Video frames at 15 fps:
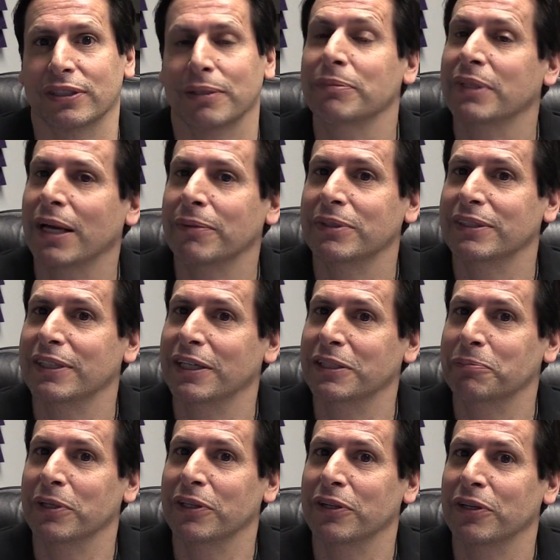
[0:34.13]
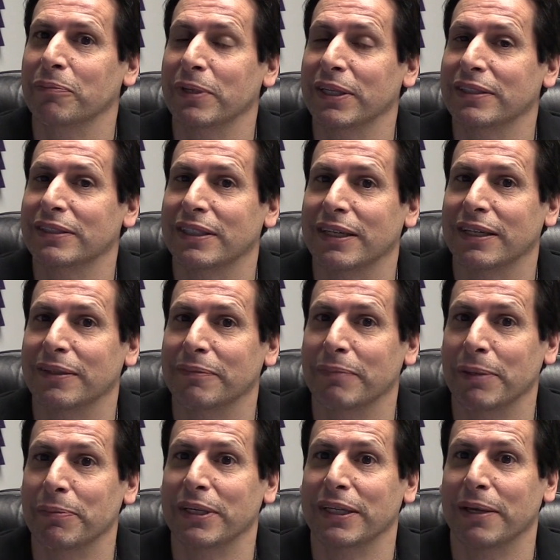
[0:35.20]
Sometimes it takes me a little bit
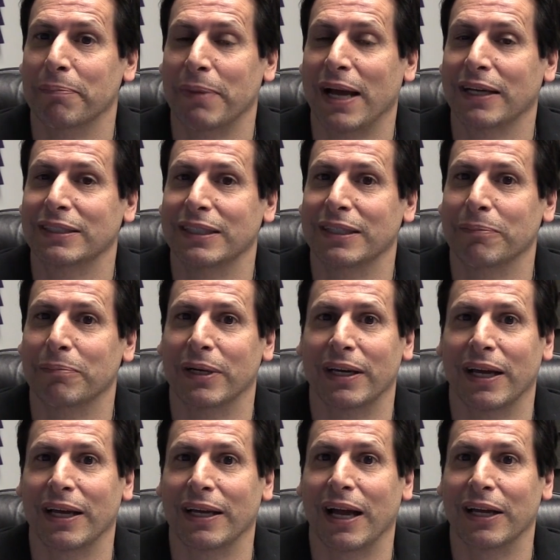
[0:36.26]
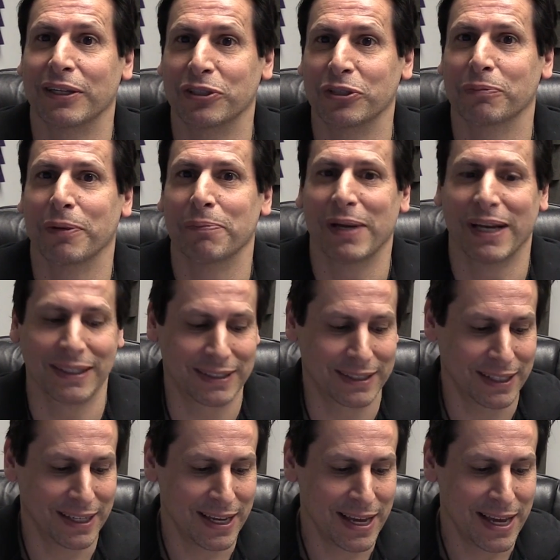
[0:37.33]
maybe to get back to you, but I do my best.